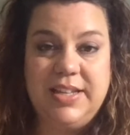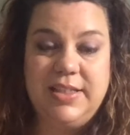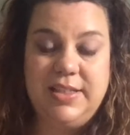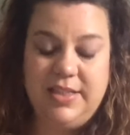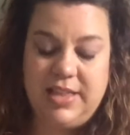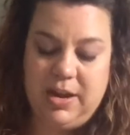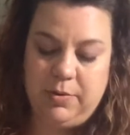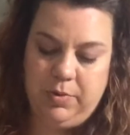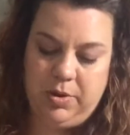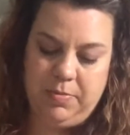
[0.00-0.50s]

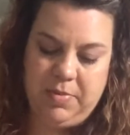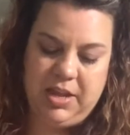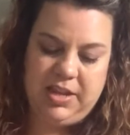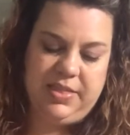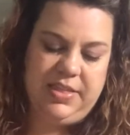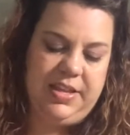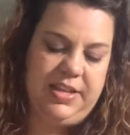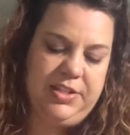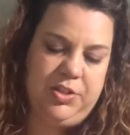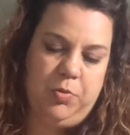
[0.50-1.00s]
that we make
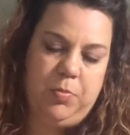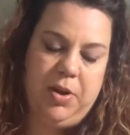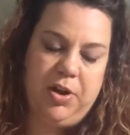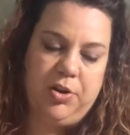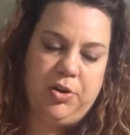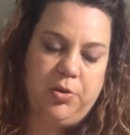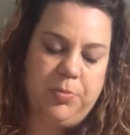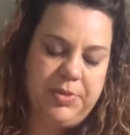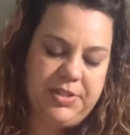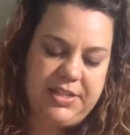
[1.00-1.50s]
these
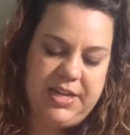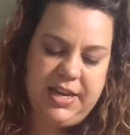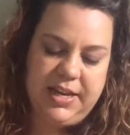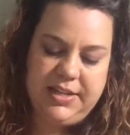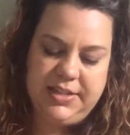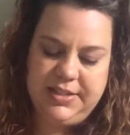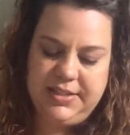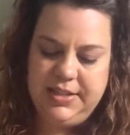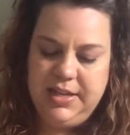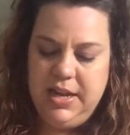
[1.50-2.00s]
numerical
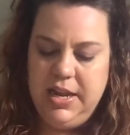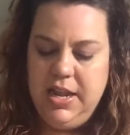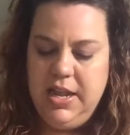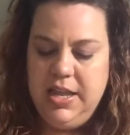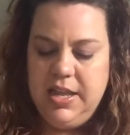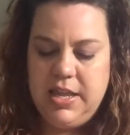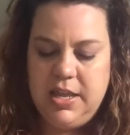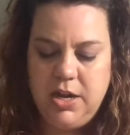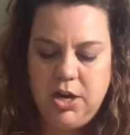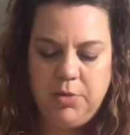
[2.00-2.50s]
mistakes
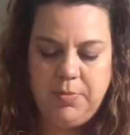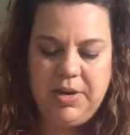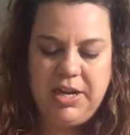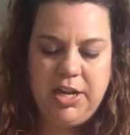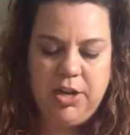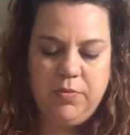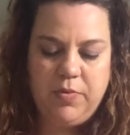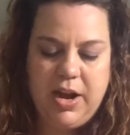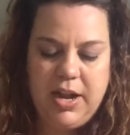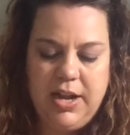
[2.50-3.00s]
in our
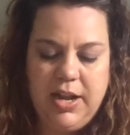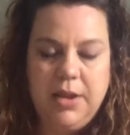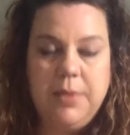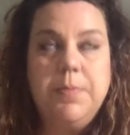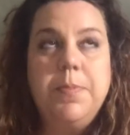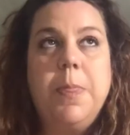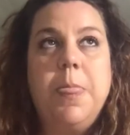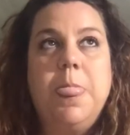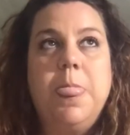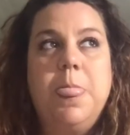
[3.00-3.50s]
media writing.
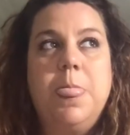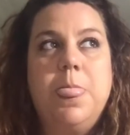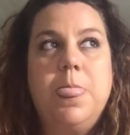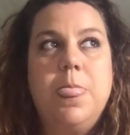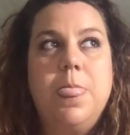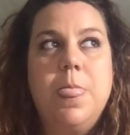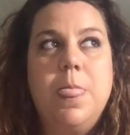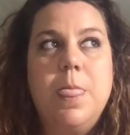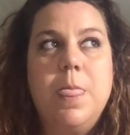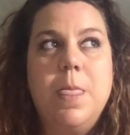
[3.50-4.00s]

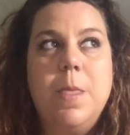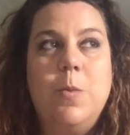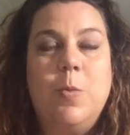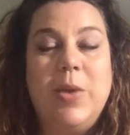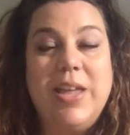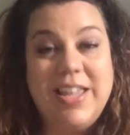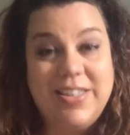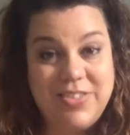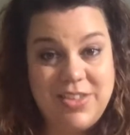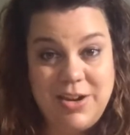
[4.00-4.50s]
We
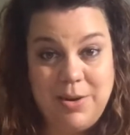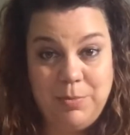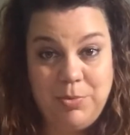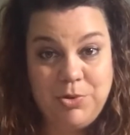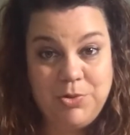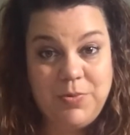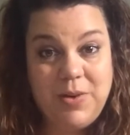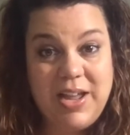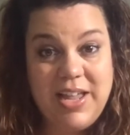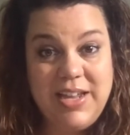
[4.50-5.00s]
get the
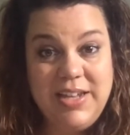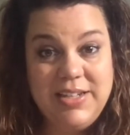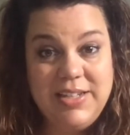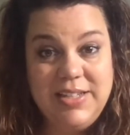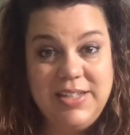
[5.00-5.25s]
numbers right.